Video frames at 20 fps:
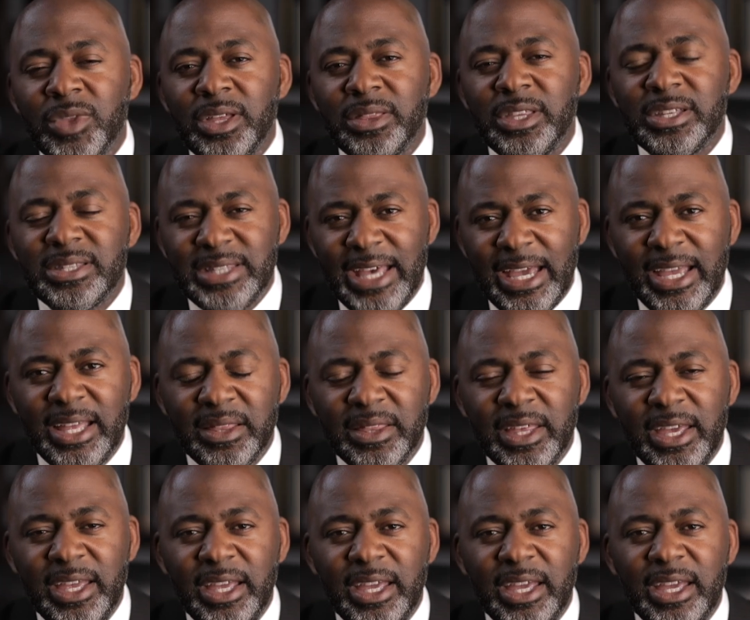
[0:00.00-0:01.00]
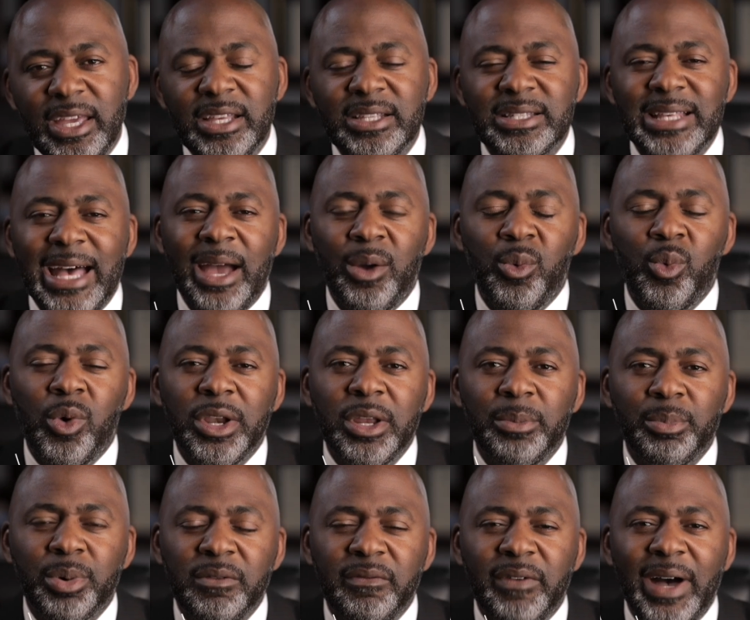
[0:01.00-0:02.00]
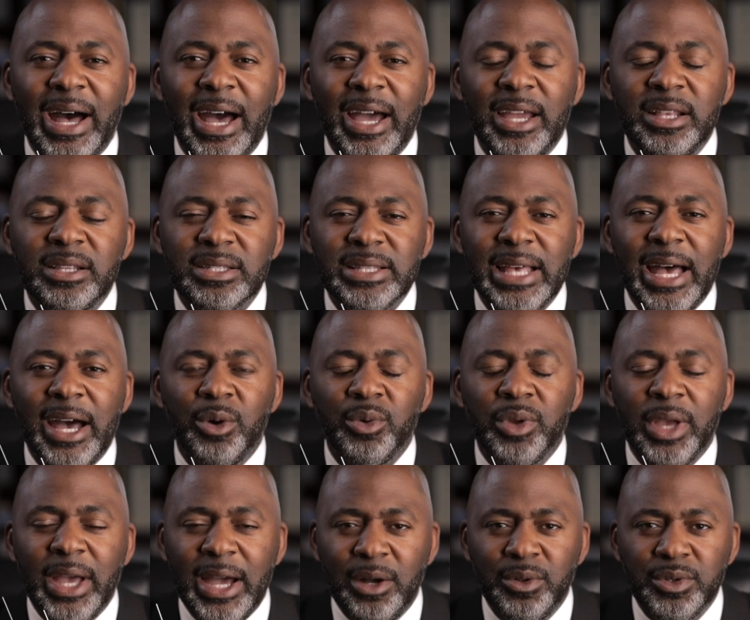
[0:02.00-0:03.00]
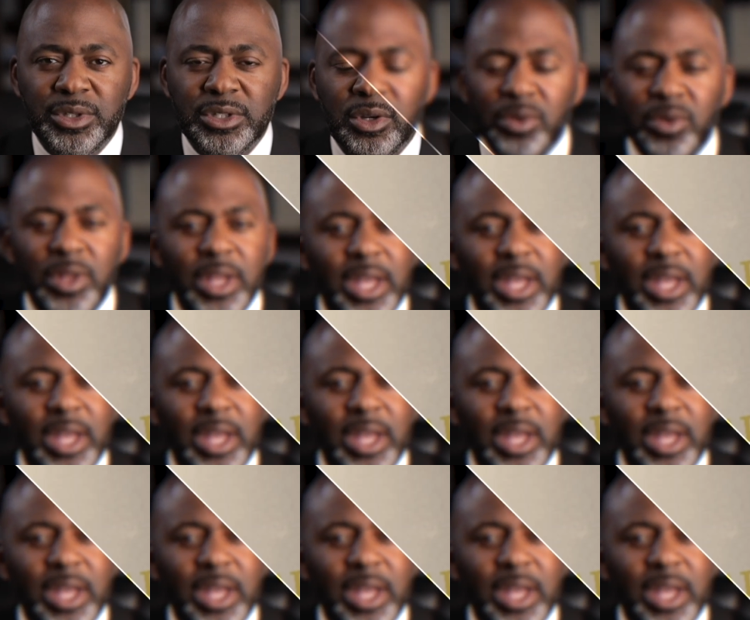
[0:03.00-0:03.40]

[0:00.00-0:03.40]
The second thing is I want to provide sound counsel.